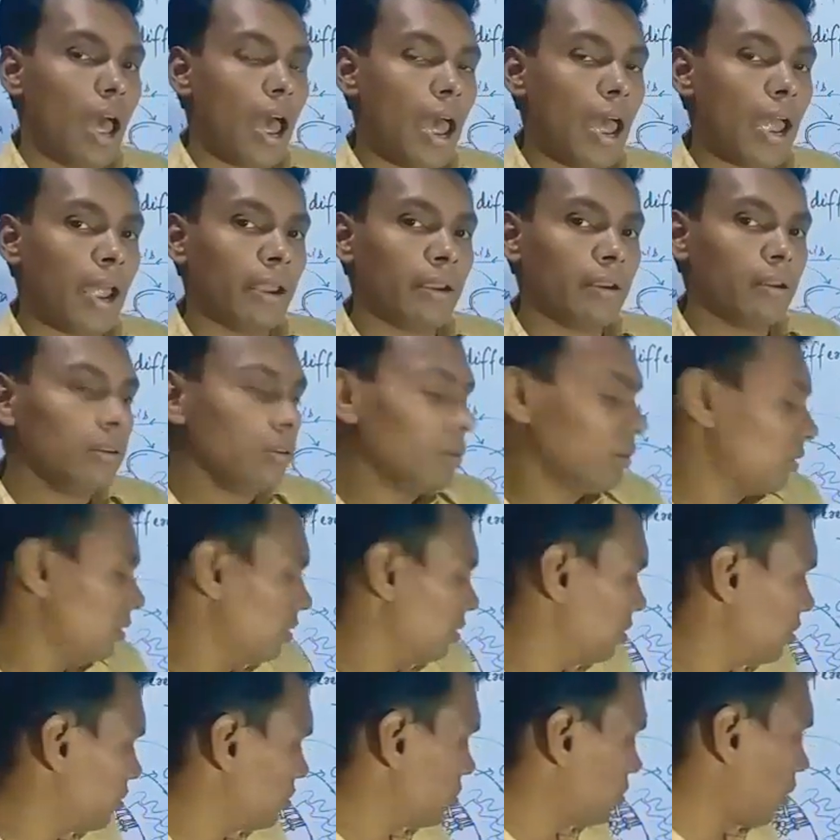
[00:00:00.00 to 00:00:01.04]
and
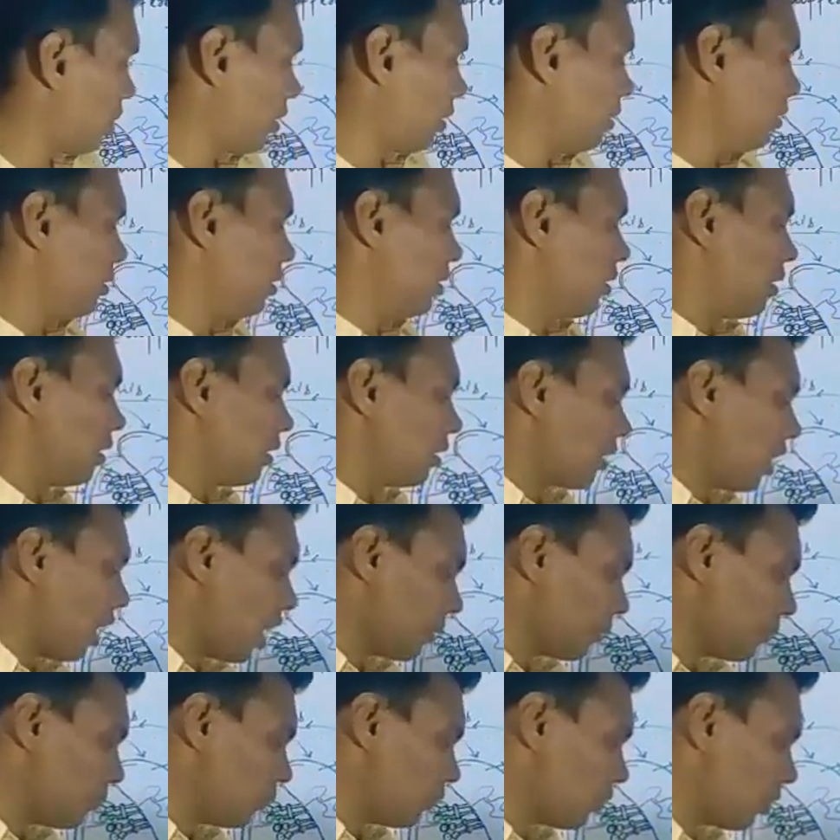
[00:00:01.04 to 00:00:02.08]

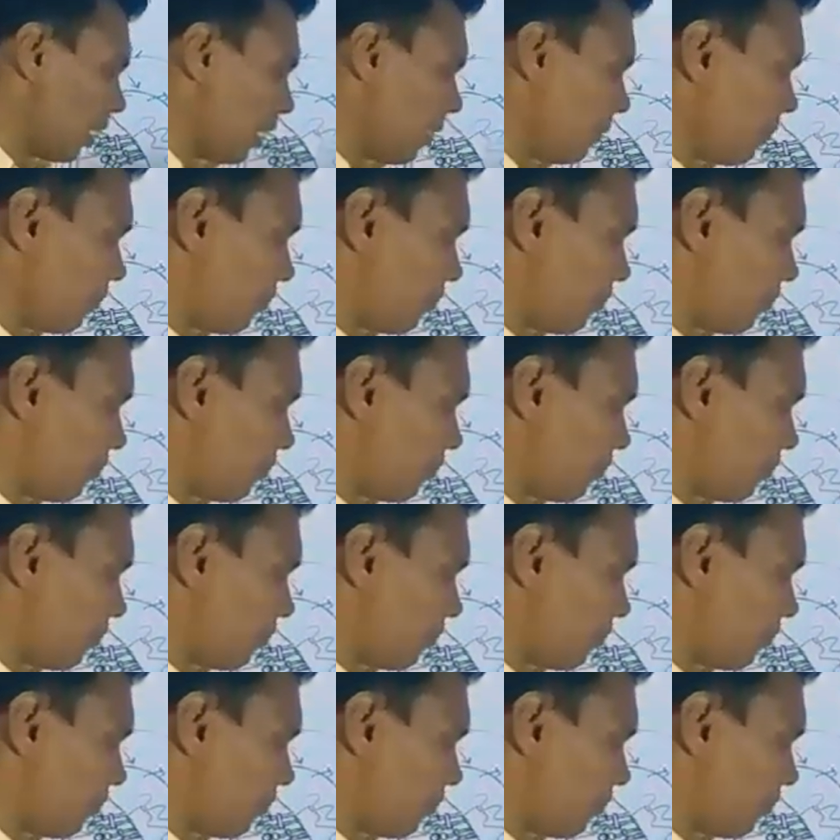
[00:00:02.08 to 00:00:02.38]
corpora